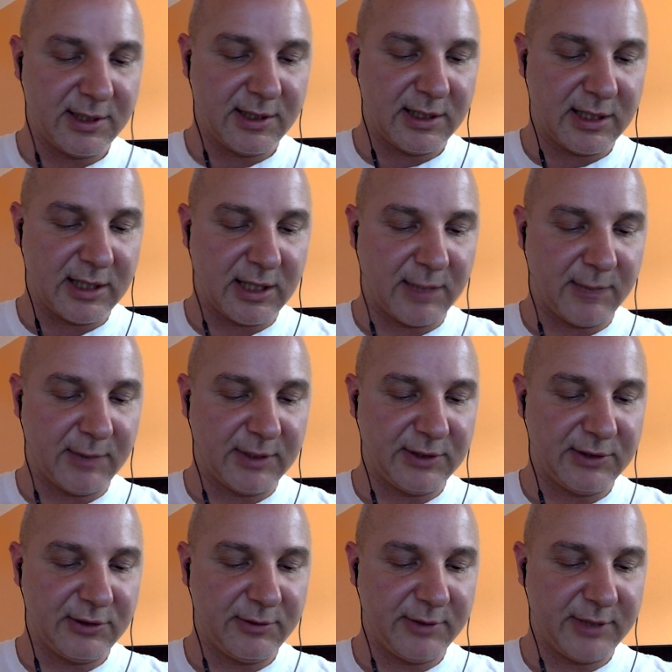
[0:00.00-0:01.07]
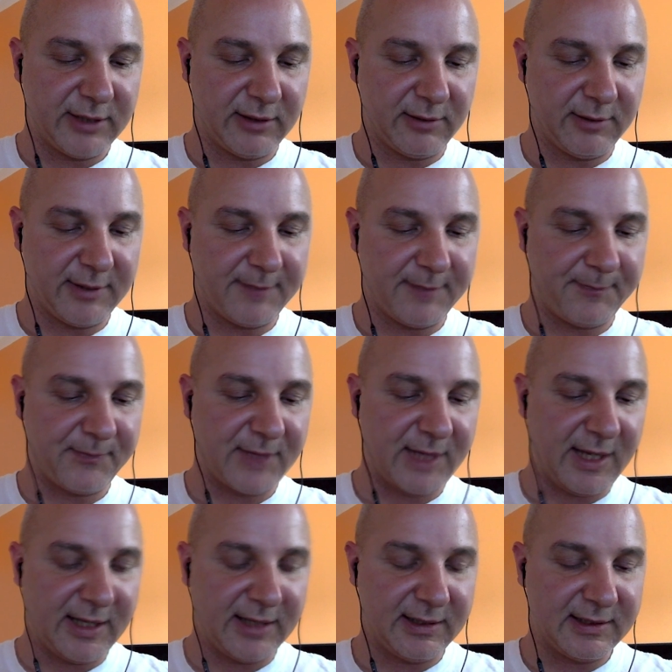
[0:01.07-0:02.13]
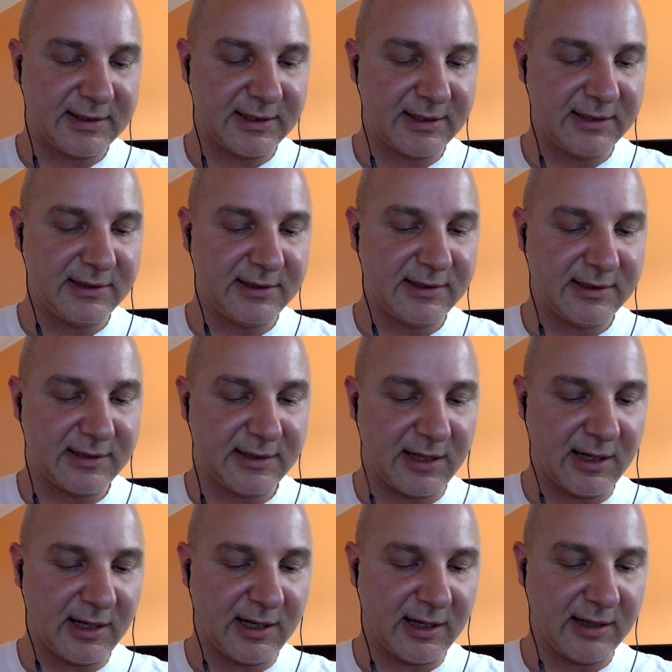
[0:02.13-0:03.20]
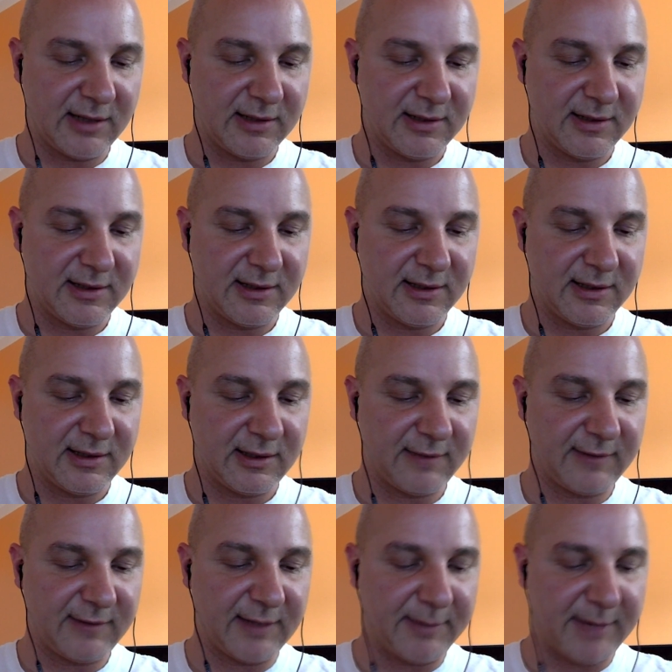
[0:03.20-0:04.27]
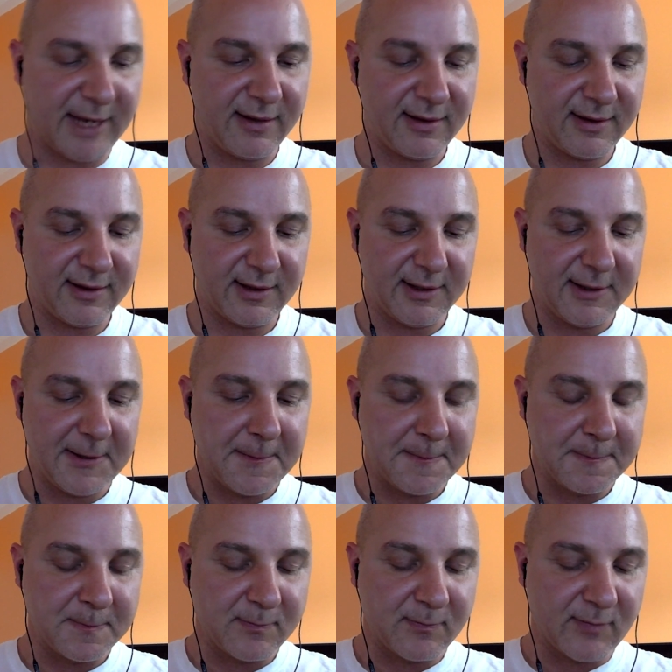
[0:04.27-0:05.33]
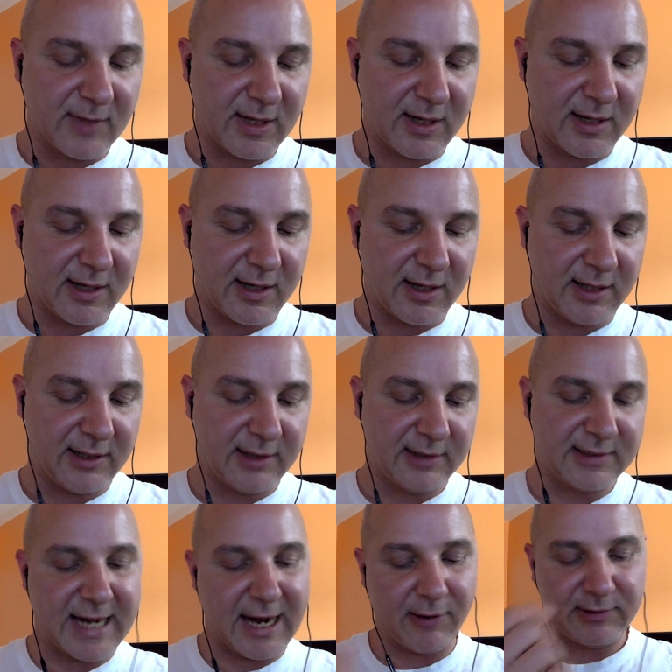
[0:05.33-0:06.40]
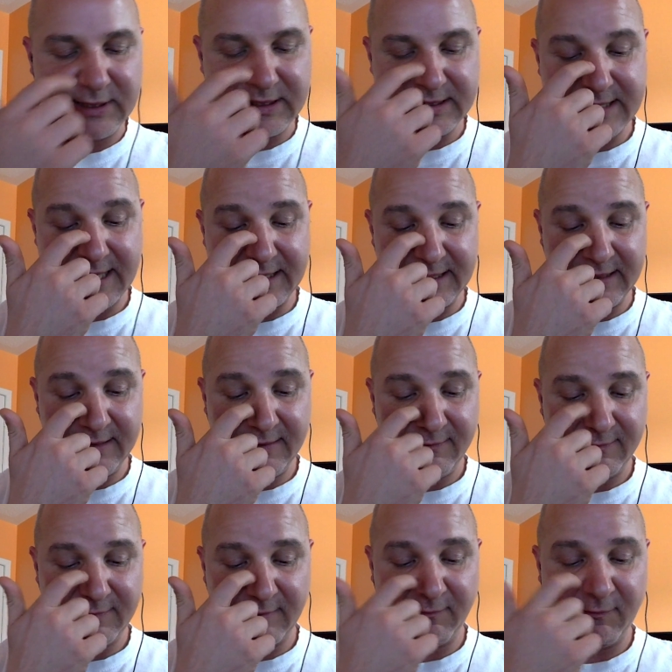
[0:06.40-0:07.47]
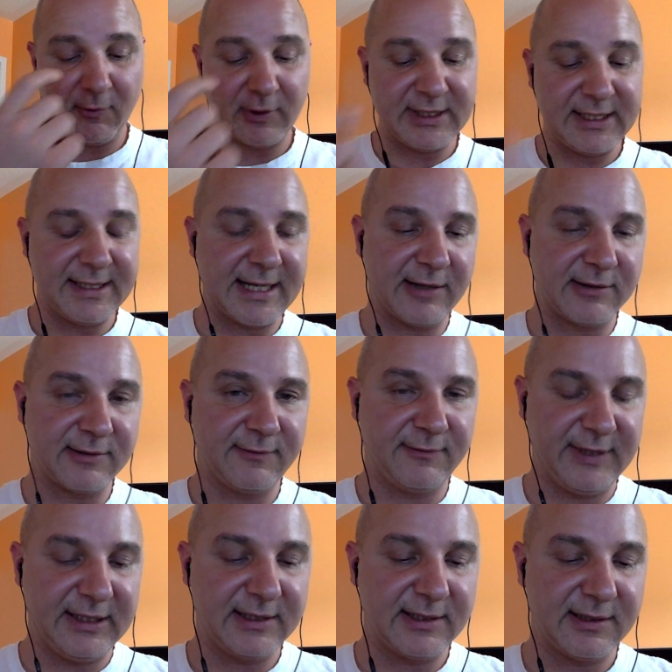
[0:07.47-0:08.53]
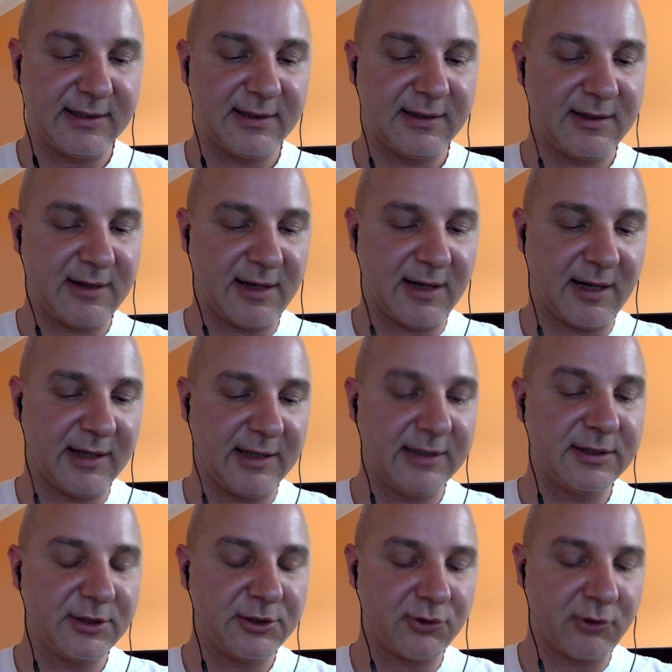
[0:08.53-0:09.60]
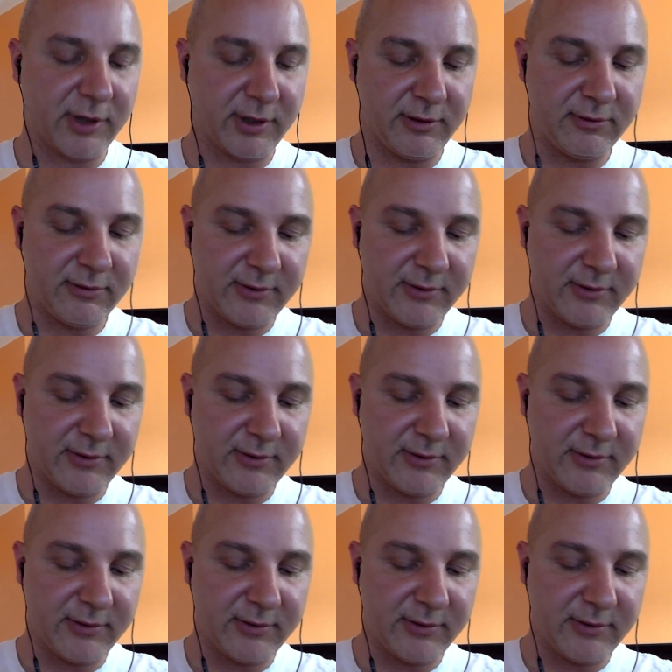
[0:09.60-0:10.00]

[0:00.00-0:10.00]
We can zoom in a little bit. And this is the flight path. It is now descending from 14,000 feet into Toronto.